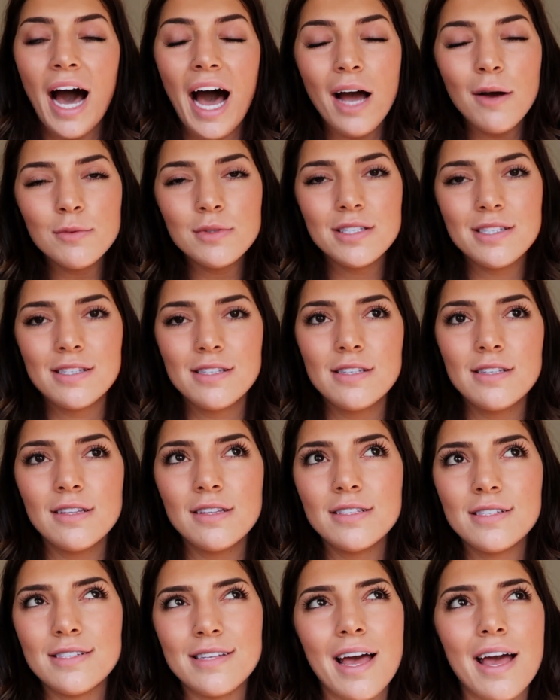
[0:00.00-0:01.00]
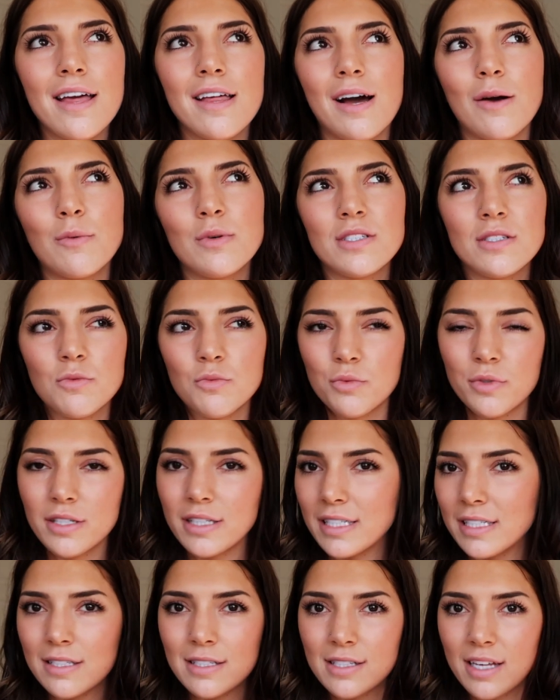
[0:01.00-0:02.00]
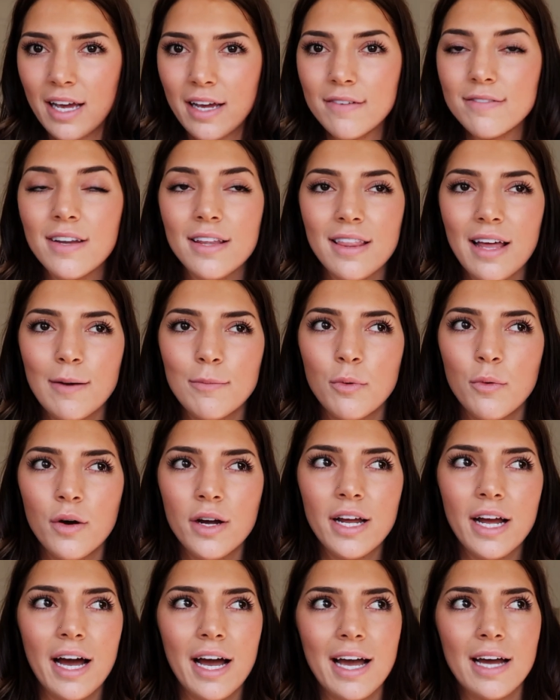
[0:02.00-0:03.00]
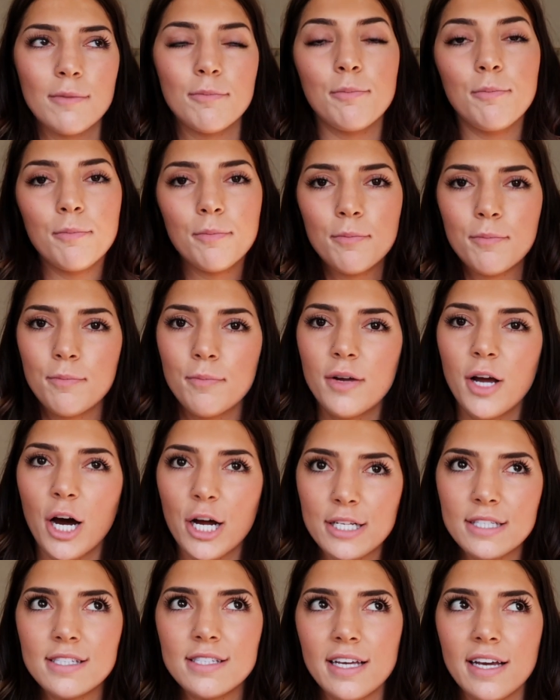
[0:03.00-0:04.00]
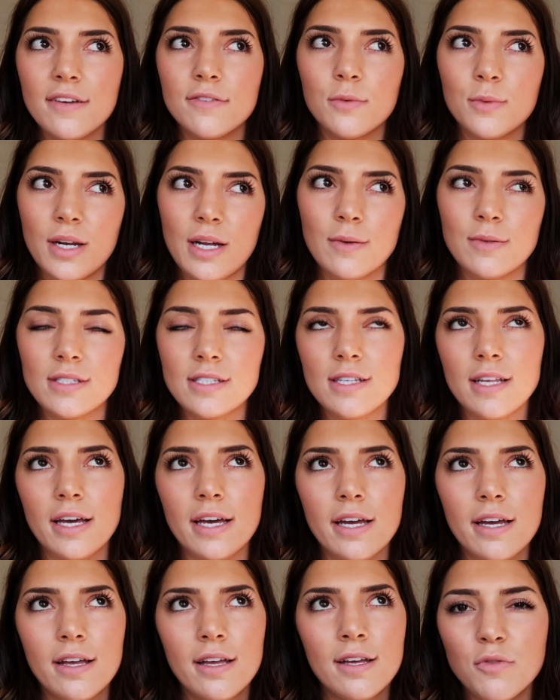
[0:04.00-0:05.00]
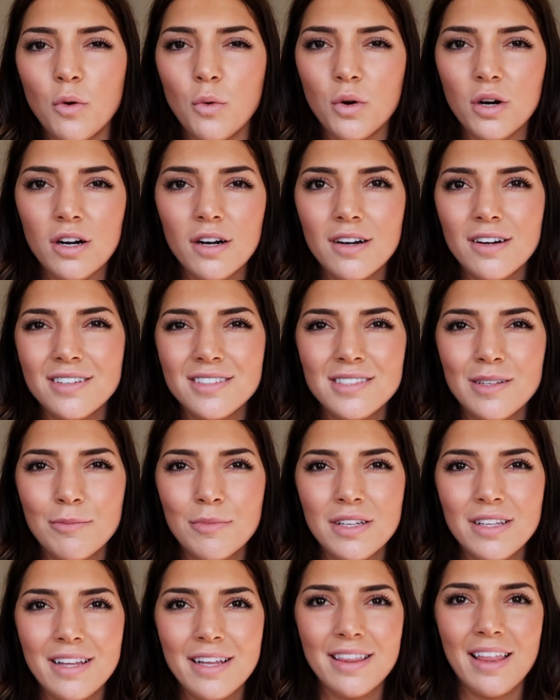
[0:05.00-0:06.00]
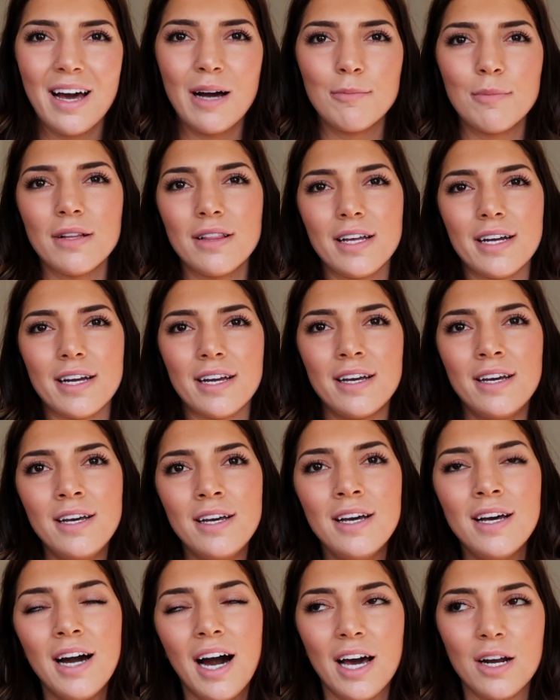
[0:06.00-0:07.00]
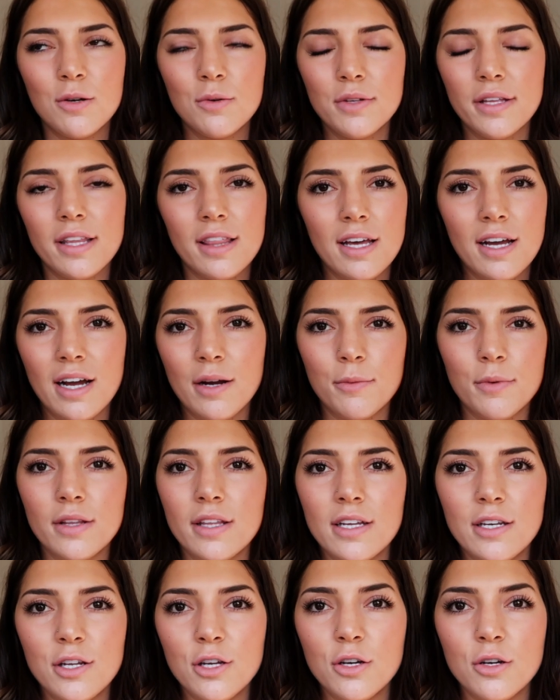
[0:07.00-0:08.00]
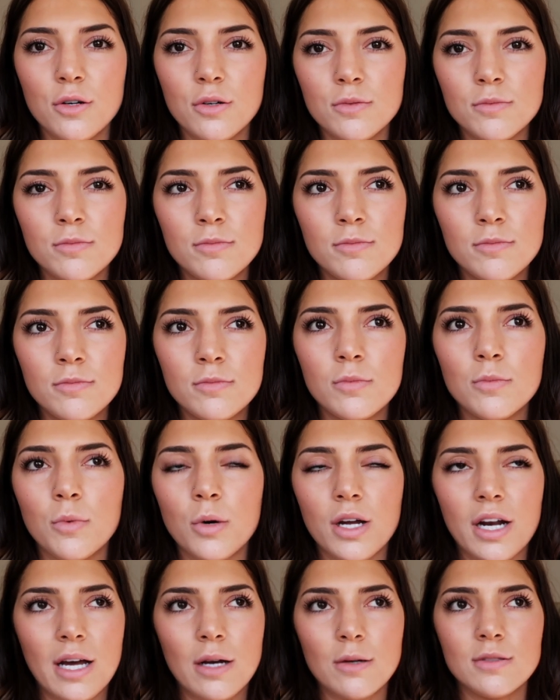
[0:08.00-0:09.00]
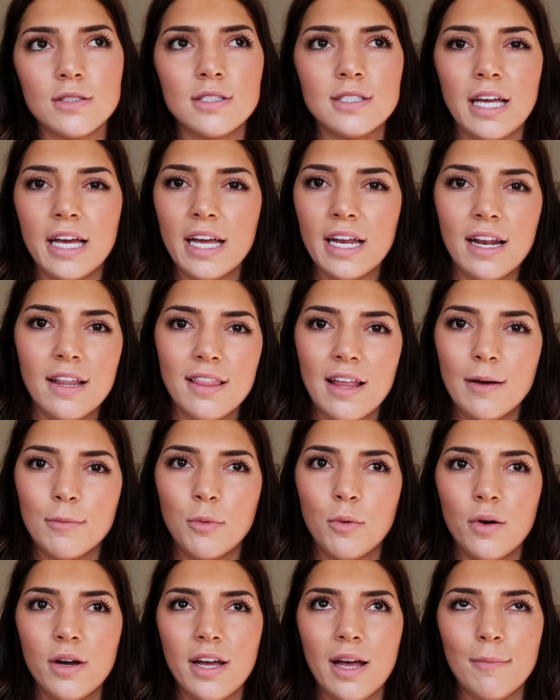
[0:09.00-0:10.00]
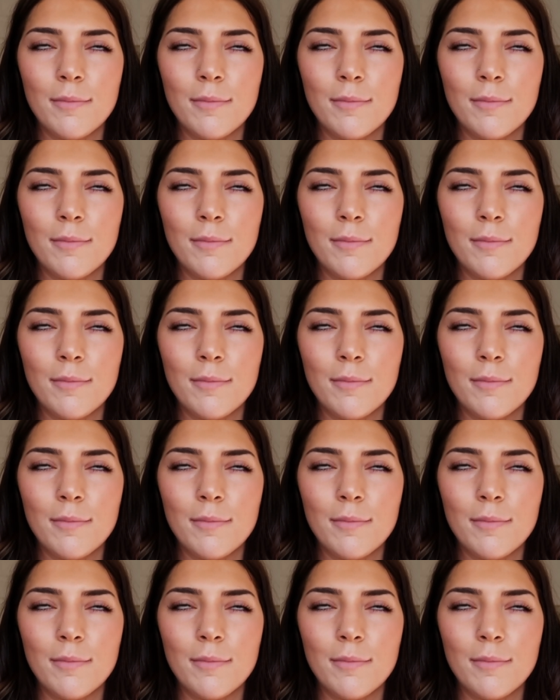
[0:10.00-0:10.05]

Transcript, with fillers: I would say I wasn't really saved at that point. I had gotten saved when I was like 4 or something like that, but like I don't really think I really knew what I was saying at that point.